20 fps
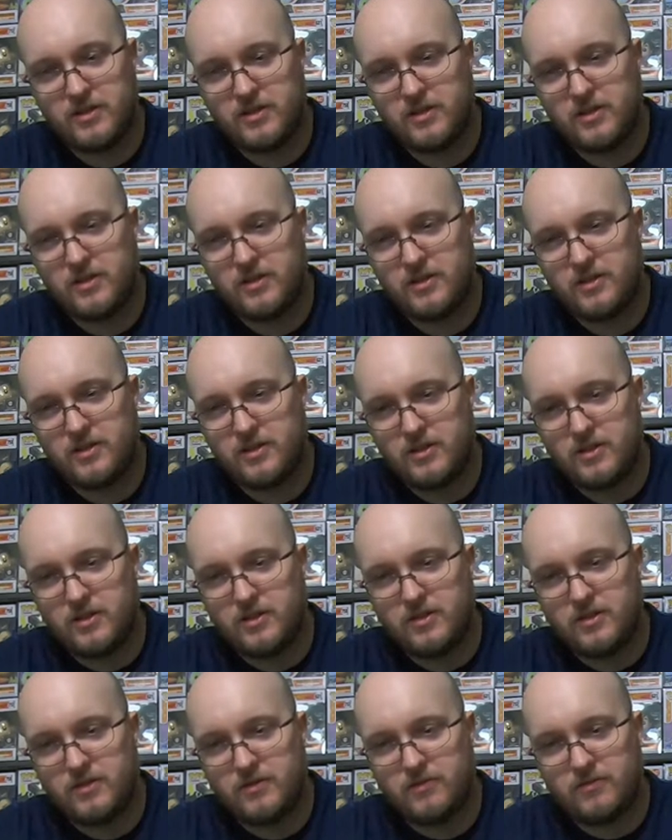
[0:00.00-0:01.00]

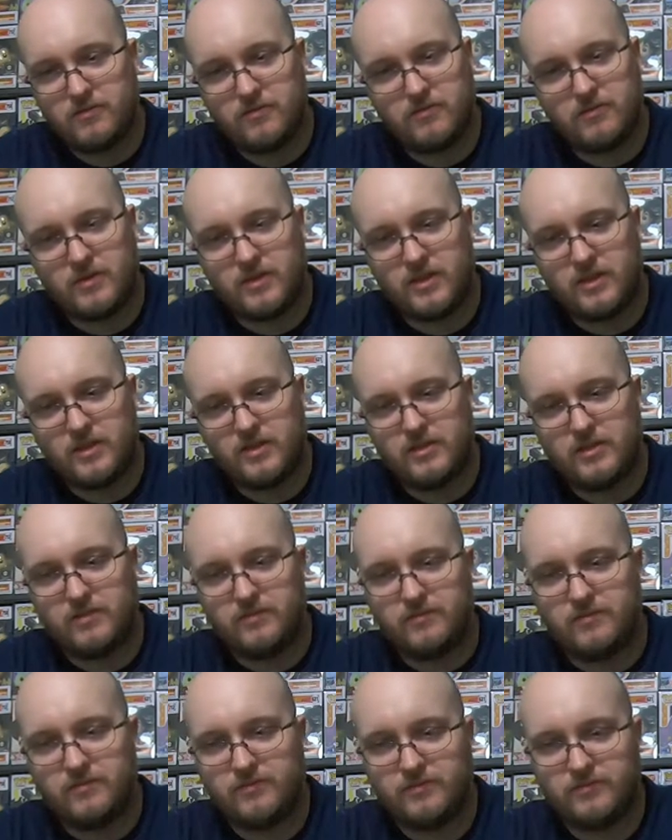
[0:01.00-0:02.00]

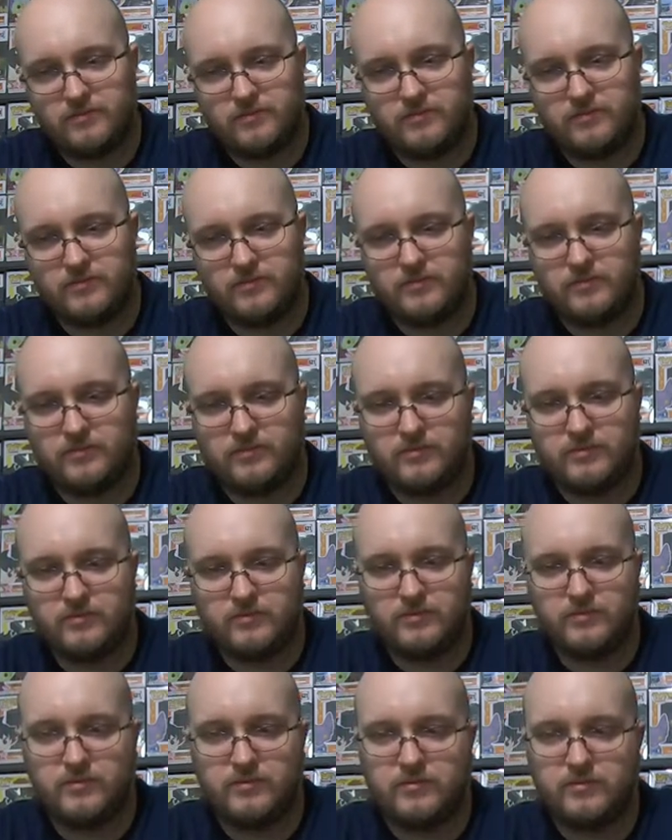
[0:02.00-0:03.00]

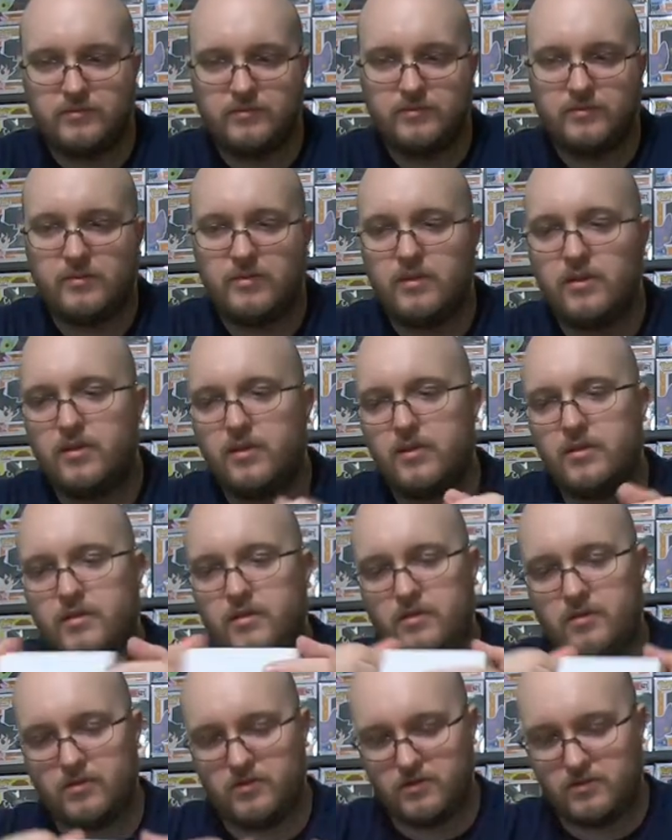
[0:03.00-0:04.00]

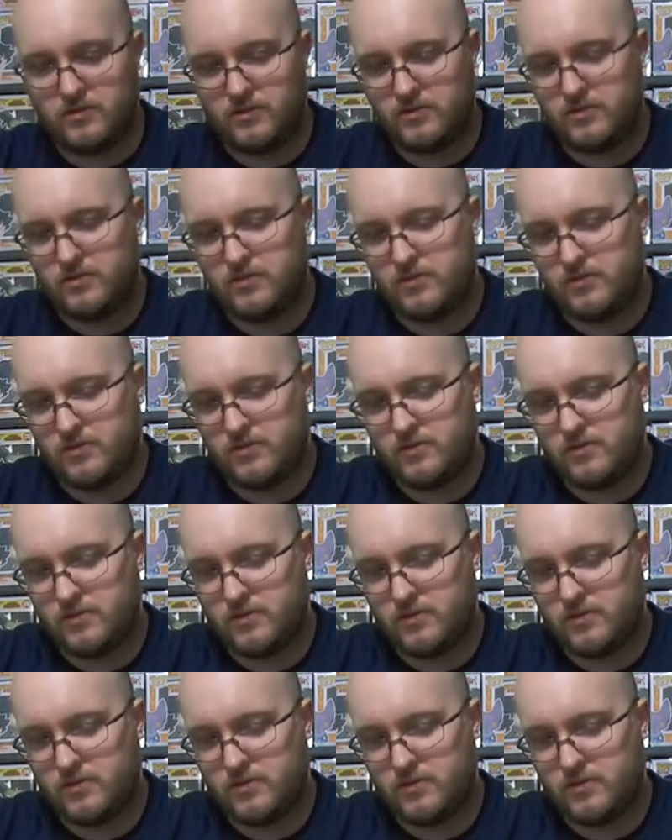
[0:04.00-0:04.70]
This person isn't speaking.